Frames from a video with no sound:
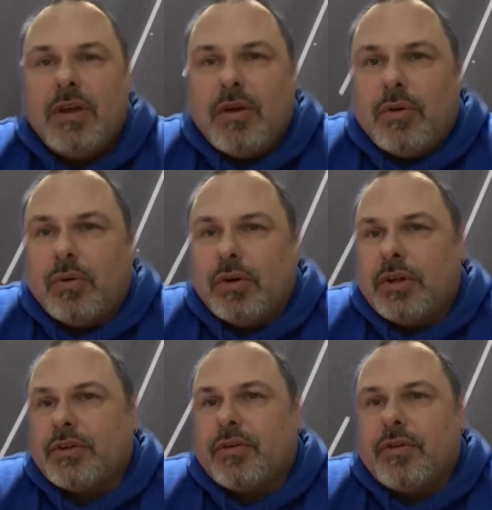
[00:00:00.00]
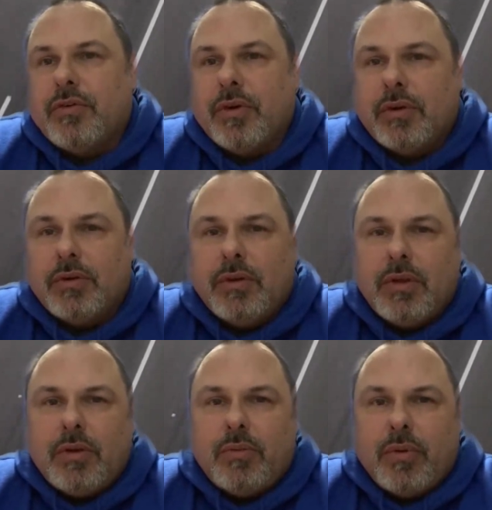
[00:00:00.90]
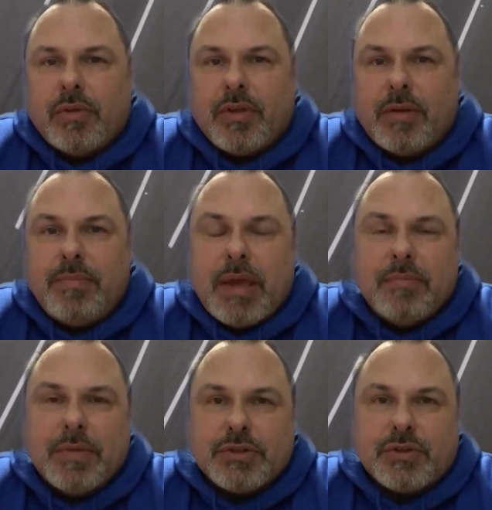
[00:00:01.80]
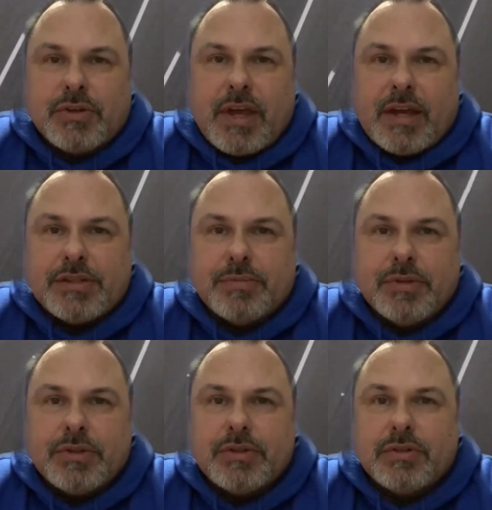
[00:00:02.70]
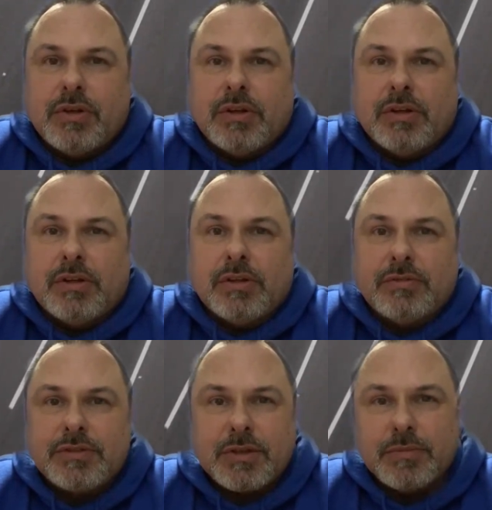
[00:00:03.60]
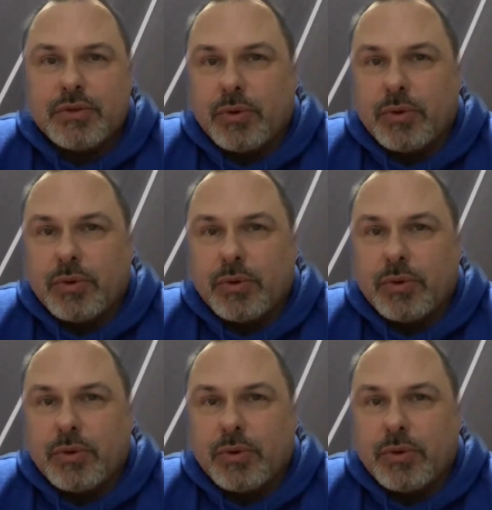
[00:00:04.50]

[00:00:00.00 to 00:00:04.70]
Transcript: or electric drill with a paint mixer attachment of some sort